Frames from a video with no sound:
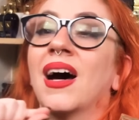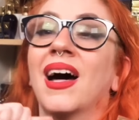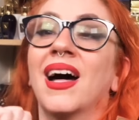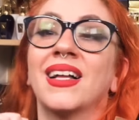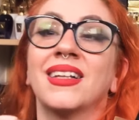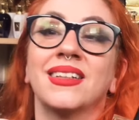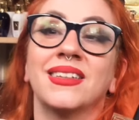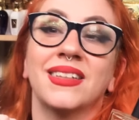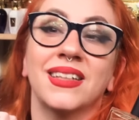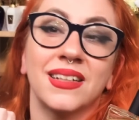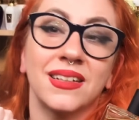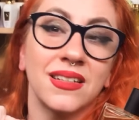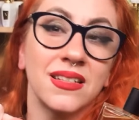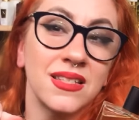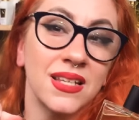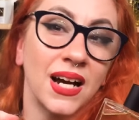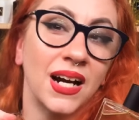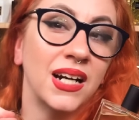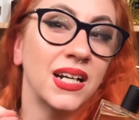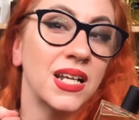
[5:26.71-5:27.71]
a little
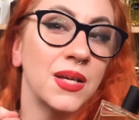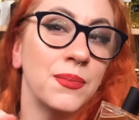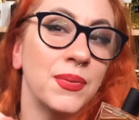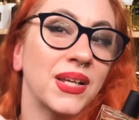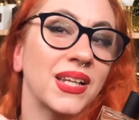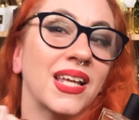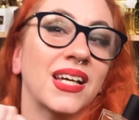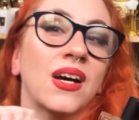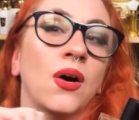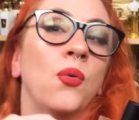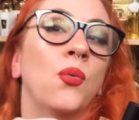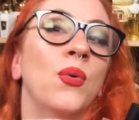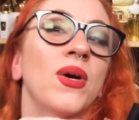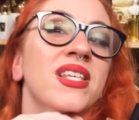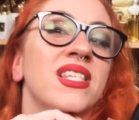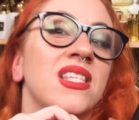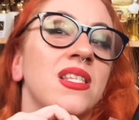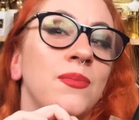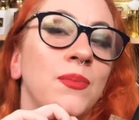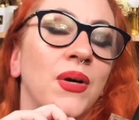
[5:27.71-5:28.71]
tiny bit, like a
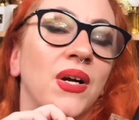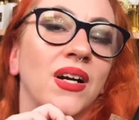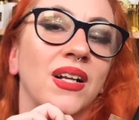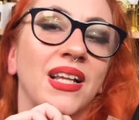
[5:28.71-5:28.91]
whisper,